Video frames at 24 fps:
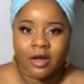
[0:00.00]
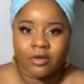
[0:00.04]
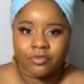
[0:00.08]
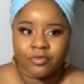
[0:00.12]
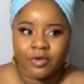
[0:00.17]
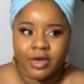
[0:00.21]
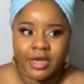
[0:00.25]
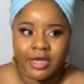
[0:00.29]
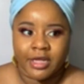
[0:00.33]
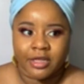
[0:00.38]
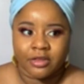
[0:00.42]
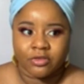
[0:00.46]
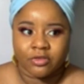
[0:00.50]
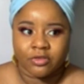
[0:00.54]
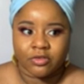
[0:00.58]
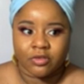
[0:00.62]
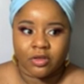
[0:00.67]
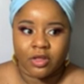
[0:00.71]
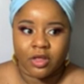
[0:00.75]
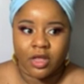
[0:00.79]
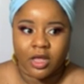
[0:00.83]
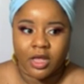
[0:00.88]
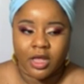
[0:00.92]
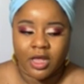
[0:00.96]
rates
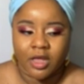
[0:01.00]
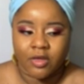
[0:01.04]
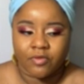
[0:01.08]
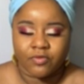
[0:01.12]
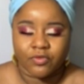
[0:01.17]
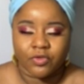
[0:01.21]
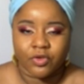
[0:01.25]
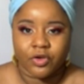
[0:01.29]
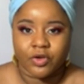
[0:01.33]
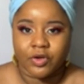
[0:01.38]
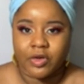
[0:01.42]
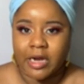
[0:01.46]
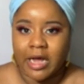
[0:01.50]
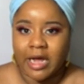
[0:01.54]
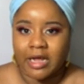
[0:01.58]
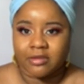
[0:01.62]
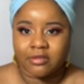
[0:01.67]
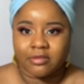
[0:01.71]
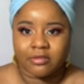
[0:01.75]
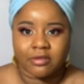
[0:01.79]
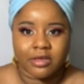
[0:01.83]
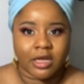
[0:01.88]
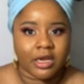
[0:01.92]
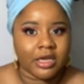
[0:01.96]
if you're not
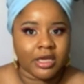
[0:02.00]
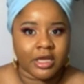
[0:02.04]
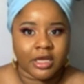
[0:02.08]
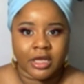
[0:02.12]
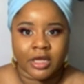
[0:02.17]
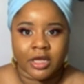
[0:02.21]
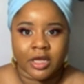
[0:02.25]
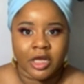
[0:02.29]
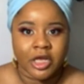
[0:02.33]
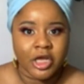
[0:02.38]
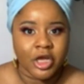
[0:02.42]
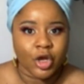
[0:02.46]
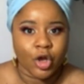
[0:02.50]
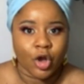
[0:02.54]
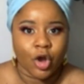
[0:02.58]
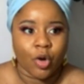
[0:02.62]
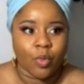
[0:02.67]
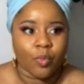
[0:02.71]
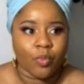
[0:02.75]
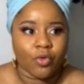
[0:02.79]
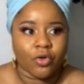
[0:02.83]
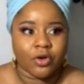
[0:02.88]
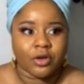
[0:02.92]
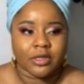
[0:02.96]
selling
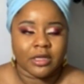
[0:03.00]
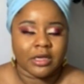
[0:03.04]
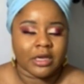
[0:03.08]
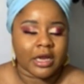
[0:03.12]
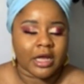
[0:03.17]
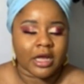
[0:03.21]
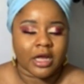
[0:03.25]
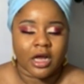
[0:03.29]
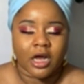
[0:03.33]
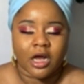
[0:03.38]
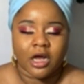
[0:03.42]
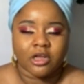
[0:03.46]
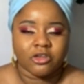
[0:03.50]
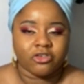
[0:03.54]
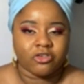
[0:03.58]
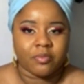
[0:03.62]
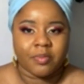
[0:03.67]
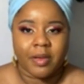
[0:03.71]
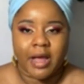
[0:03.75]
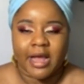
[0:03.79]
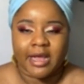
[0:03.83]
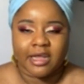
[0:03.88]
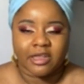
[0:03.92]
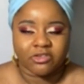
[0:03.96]
more than like 100
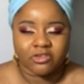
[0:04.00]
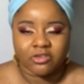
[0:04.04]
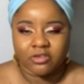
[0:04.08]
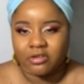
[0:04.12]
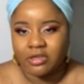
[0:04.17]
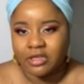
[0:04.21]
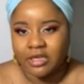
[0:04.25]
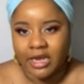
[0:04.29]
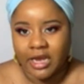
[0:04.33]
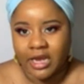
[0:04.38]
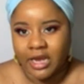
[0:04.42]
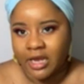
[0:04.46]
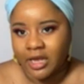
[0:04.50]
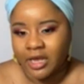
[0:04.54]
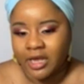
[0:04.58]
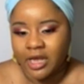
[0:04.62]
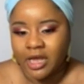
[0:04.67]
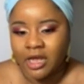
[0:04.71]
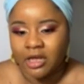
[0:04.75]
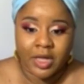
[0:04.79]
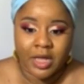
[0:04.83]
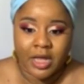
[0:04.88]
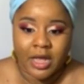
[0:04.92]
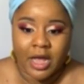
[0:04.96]
packages a day.
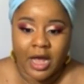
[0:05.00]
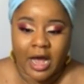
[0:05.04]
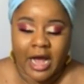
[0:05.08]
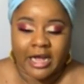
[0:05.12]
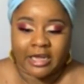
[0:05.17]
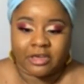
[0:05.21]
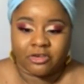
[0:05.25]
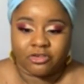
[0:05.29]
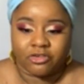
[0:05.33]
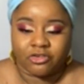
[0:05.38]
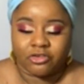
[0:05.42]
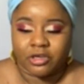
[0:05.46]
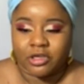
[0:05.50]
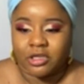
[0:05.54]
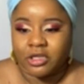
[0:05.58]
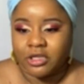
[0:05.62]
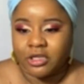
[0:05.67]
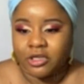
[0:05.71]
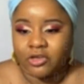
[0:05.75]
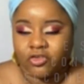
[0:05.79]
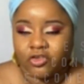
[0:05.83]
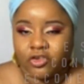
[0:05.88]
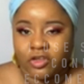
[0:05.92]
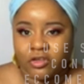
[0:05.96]
I
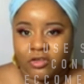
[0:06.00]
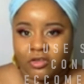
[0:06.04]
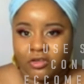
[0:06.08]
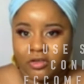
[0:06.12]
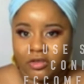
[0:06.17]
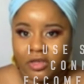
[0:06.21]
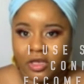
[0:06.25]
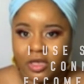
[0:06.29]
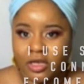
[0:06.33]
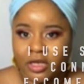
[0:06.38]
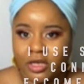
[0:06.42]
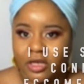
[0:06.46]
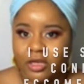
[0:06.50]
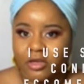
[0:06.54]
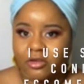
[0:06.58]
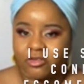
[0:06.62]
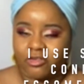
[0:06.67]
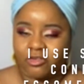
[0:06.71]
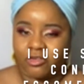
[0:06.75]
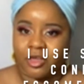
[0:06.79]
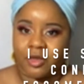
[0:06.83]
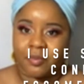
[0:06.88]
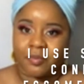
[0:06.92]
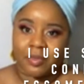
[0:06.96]
strictly just
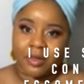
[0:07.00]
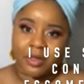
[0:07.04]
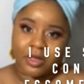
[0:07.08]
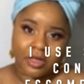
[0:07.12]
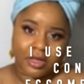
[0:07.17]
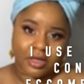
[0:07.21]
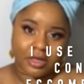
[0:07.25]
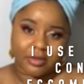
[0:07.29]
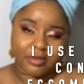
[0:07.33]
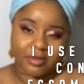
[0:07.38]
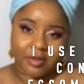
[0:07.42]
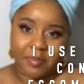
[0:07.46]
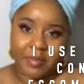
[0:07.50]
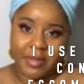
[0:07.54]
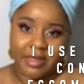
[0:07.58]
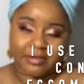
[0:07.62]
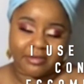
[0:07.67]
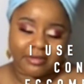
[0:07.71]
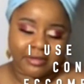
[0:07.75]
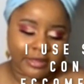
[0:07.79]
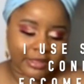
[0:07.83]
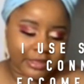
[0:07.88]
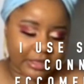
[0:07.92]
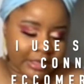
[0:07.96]
ship
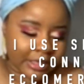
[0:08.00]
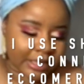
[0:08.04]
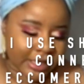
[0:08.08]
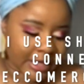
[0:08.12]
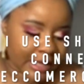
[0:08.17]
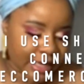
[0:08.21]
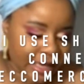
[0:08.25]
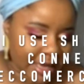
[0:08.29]
domestically,